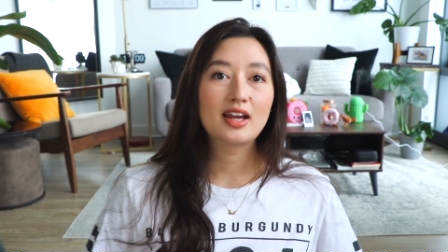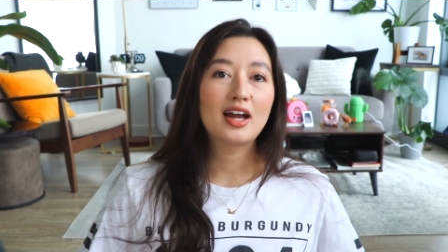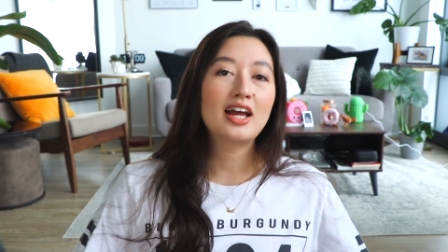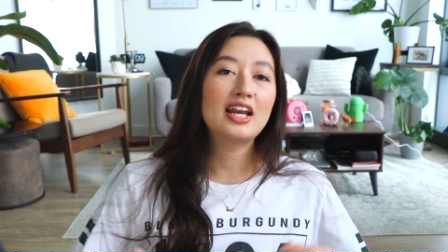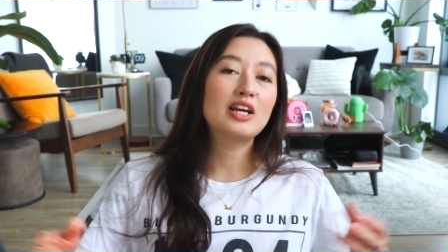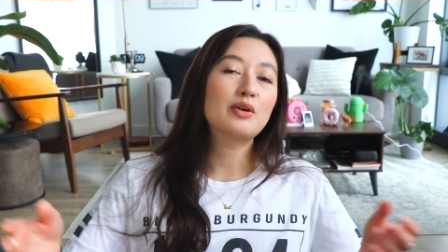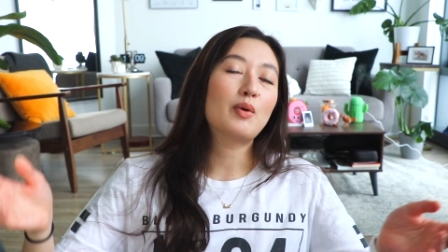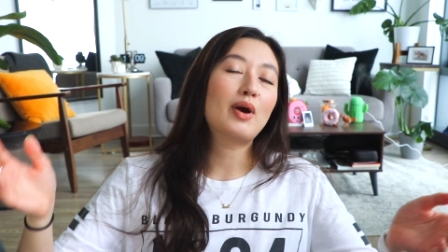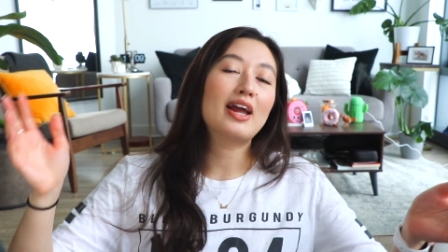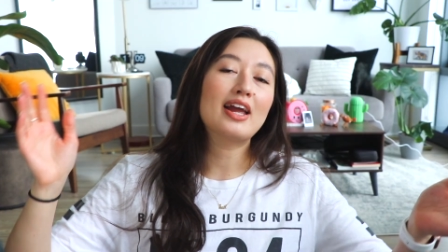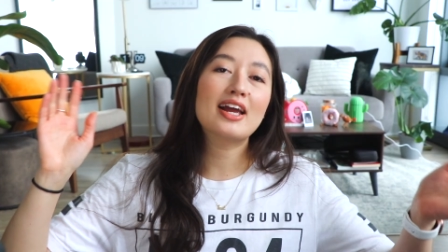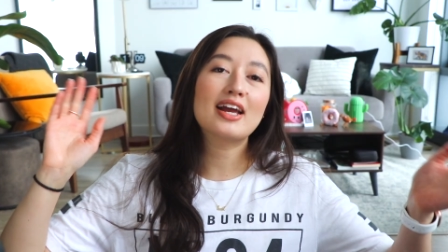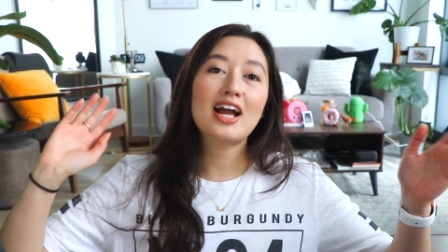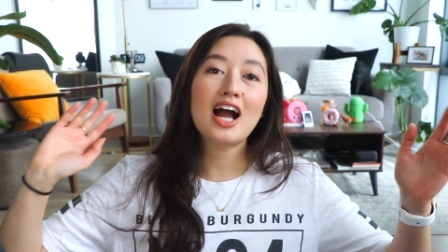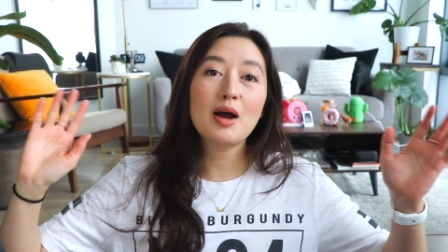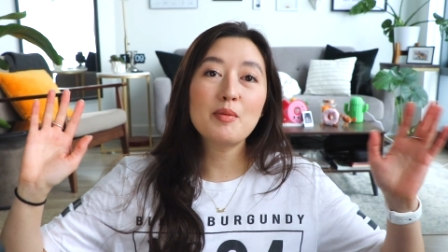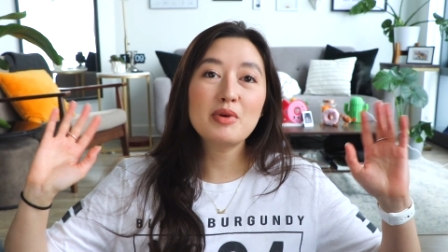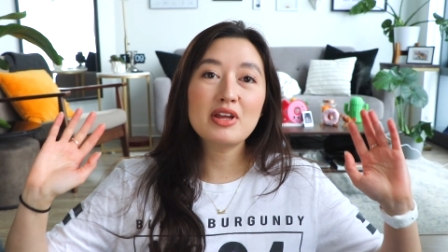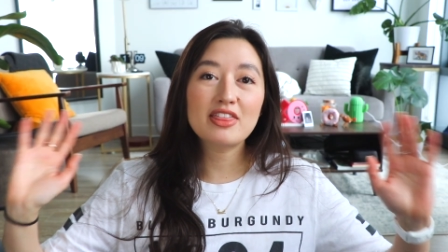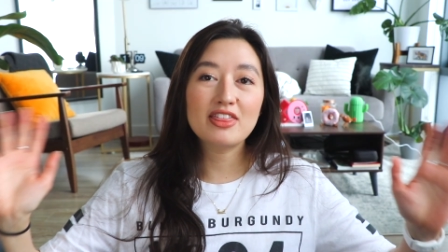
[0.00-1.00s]
Anyway, it
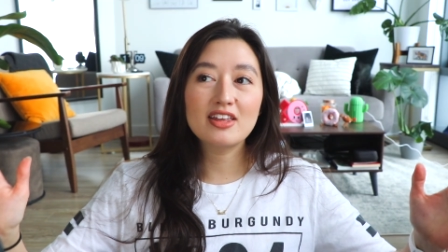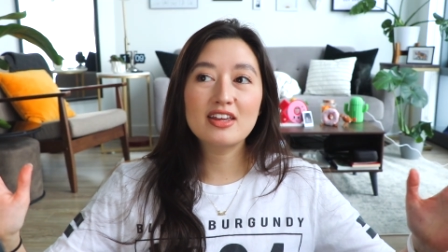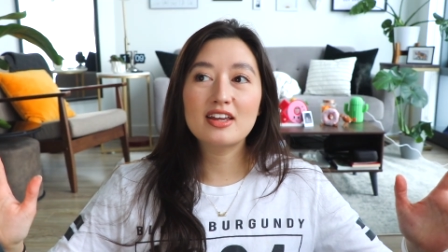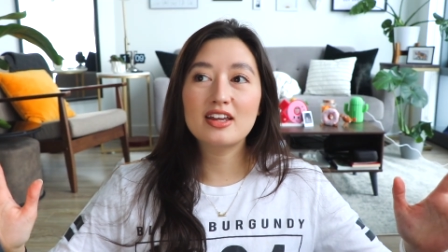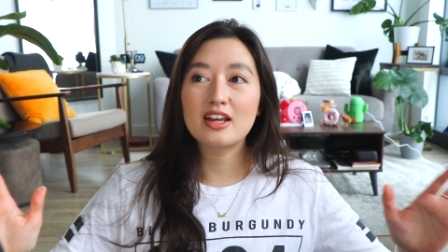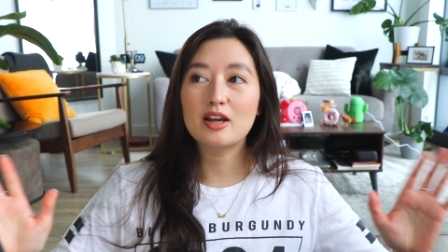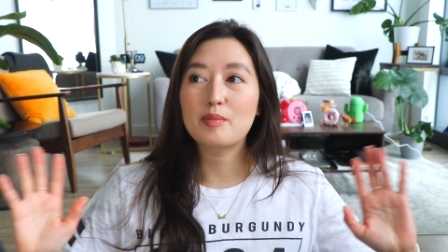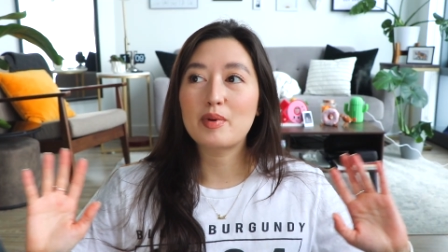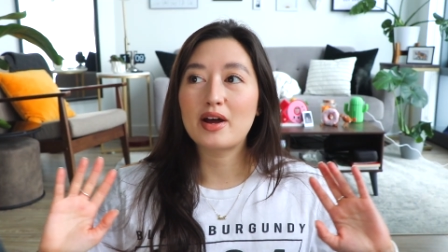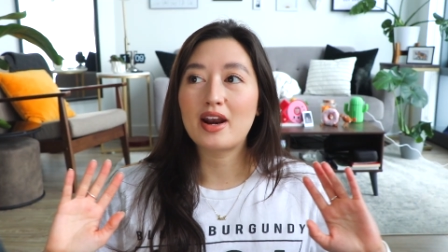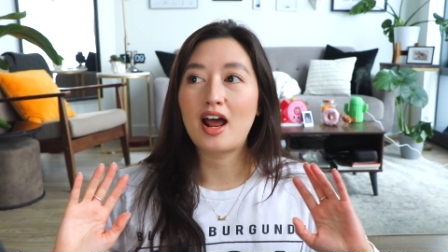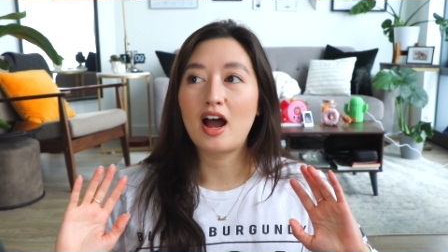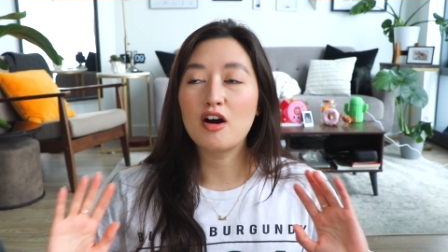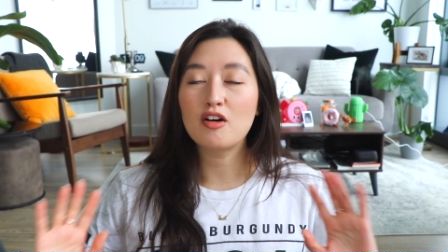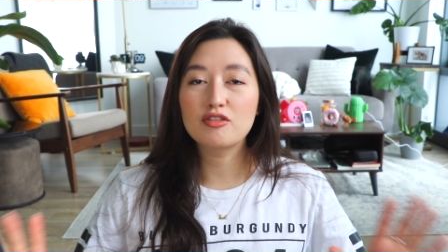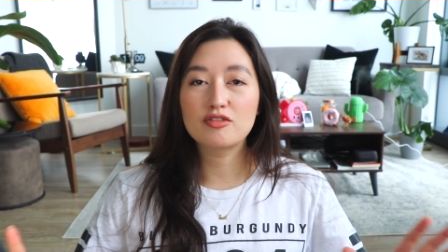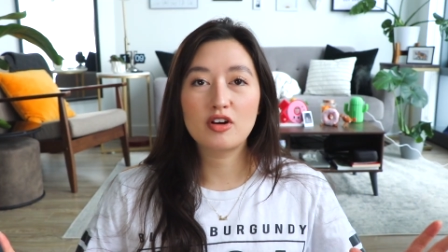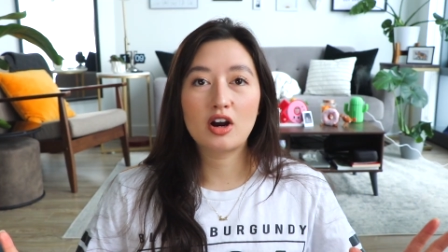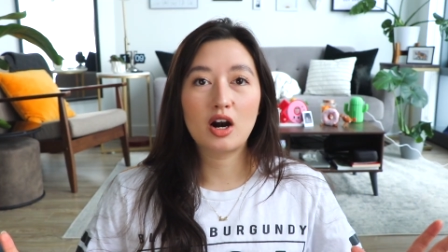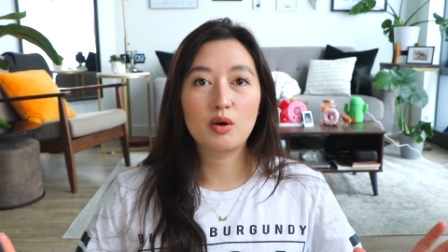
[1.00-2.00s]
got me thinking about
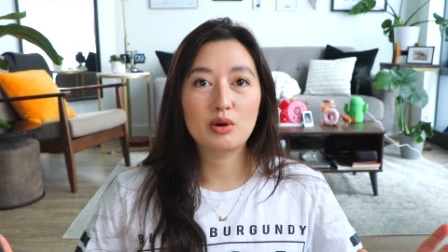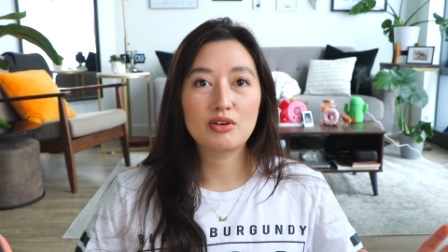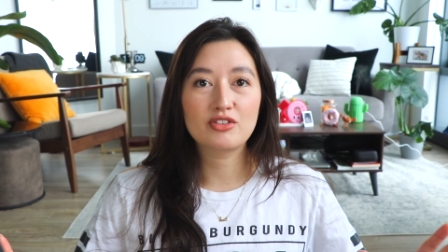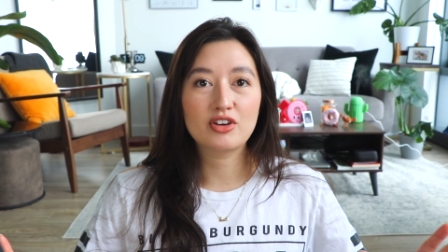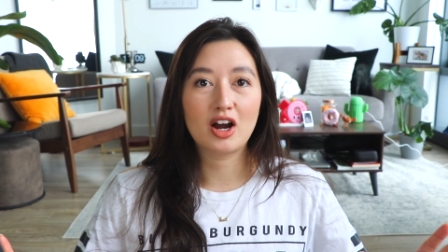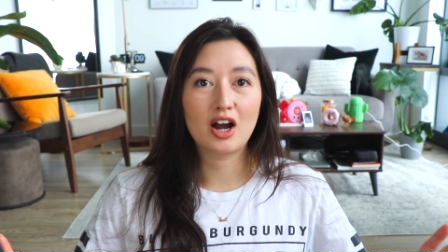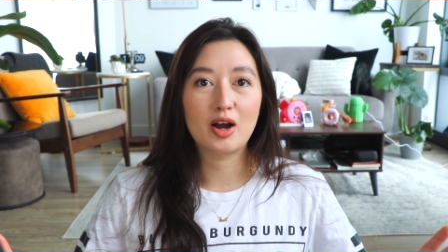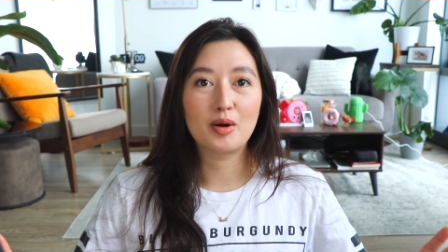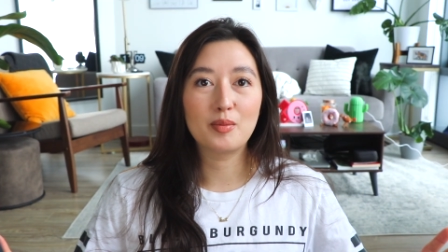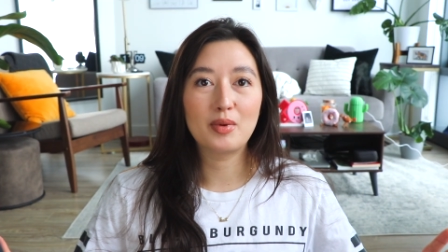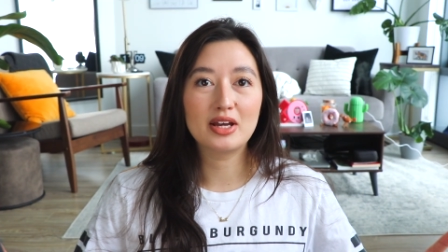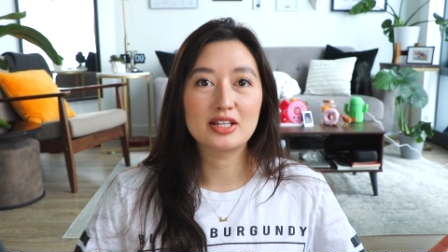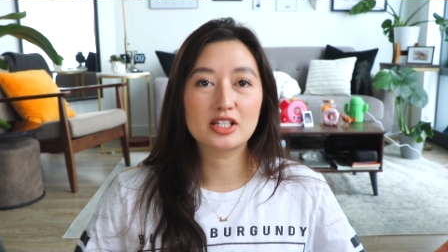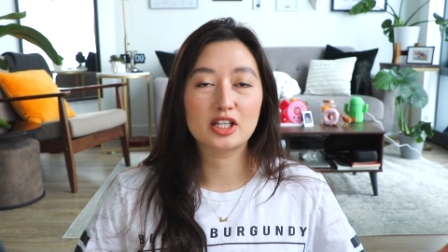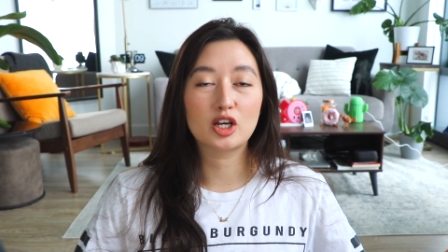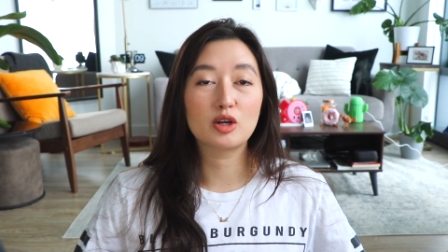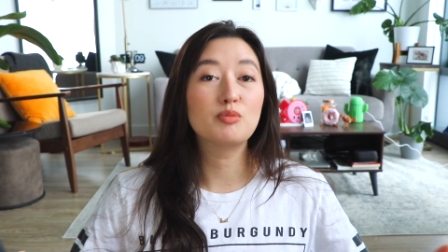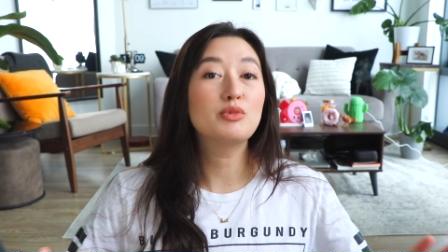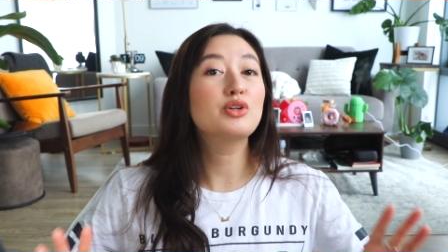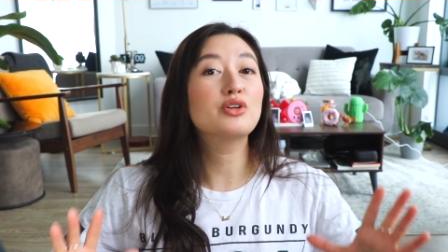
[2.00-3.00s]
how far we've come as a
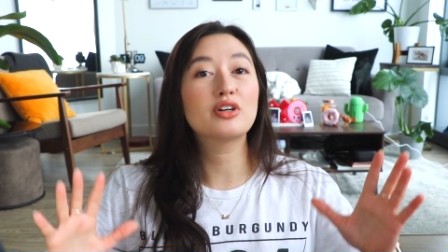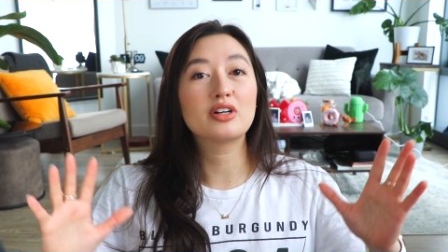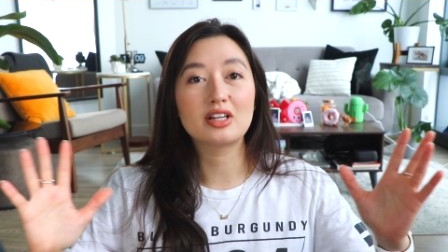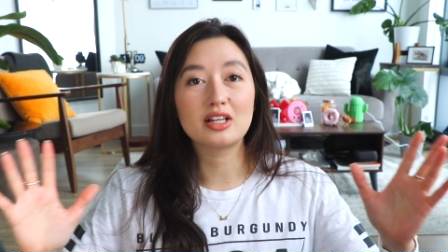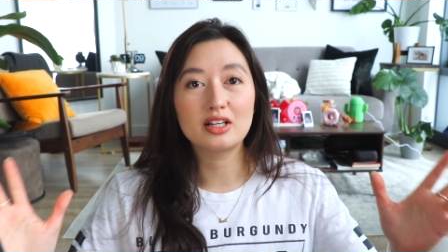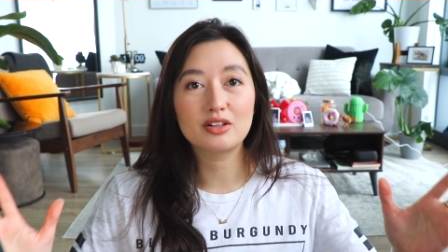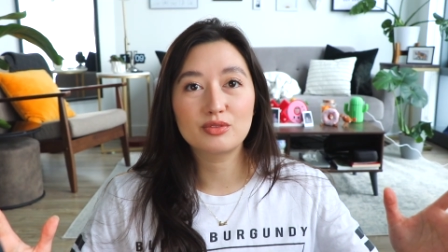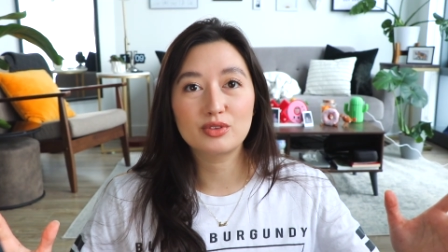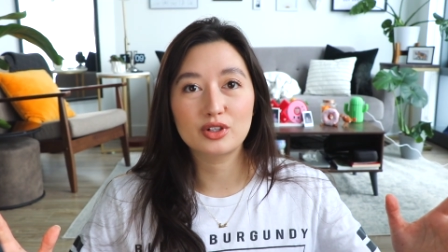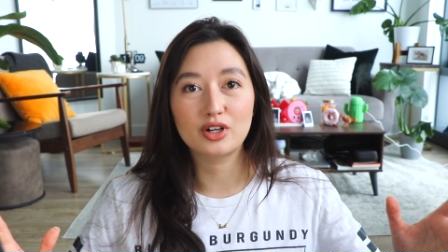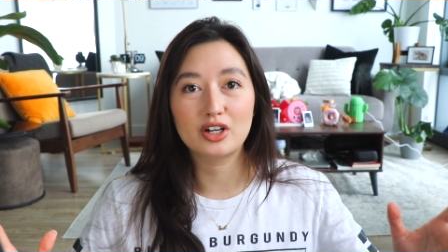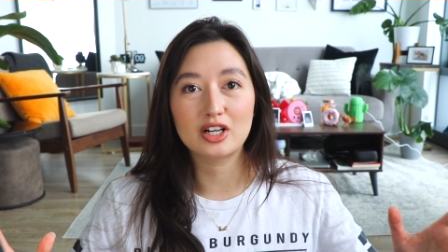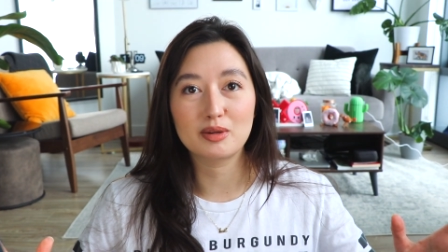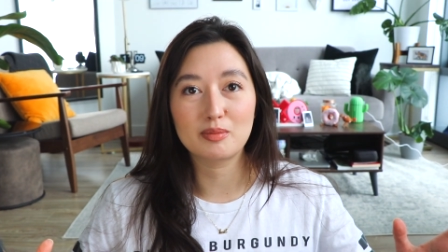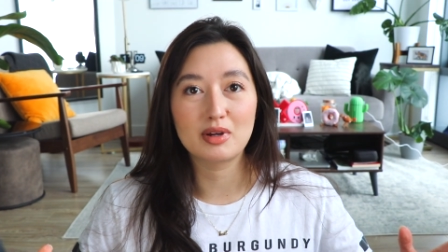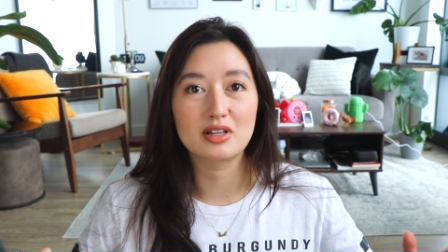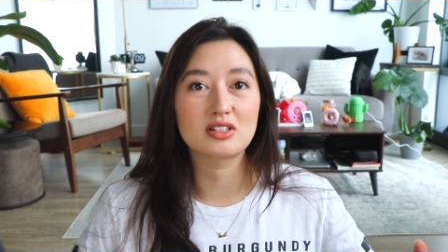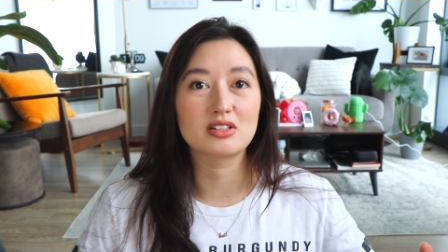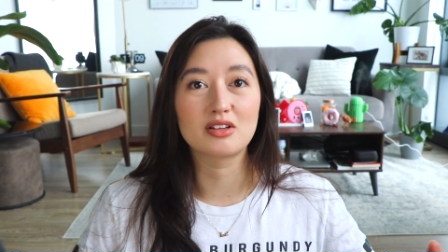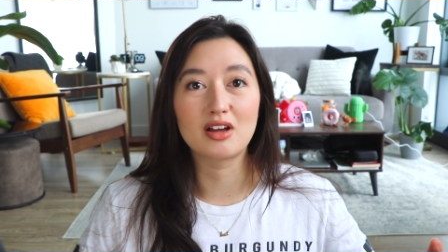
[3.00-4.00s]
community regarding
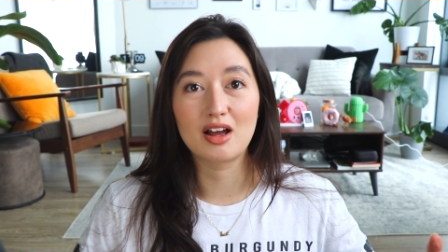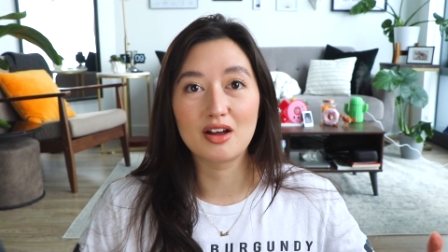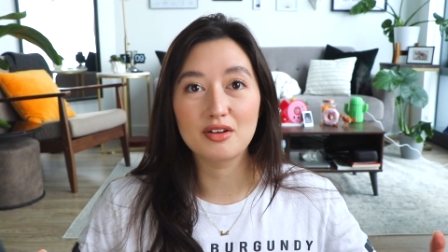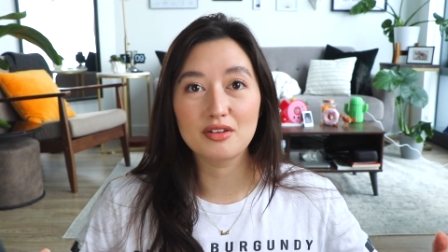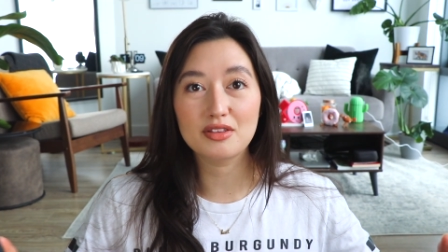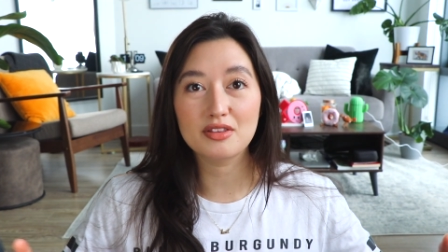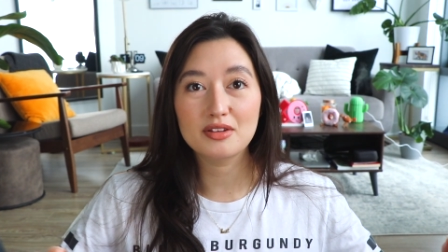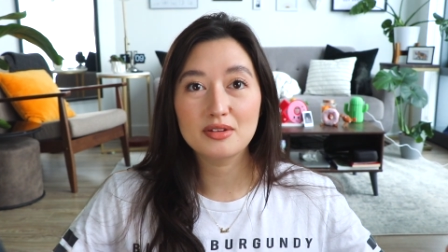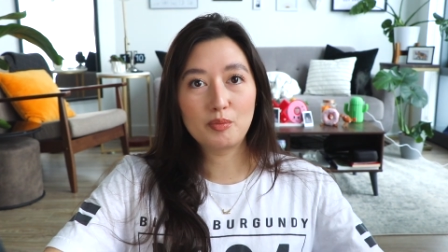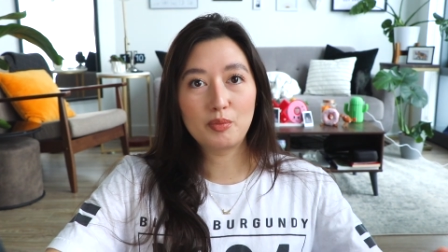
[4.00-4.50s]
mental health,